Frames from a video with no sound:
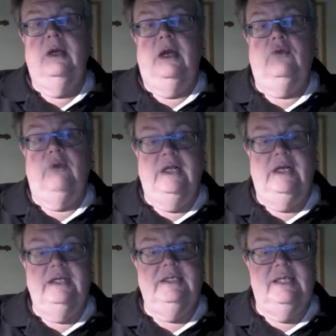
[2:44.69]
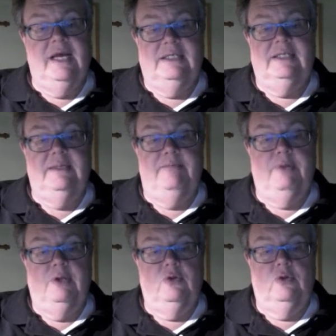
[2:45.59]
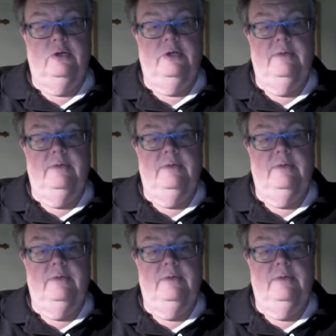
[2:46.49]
It really is that simple, Lord.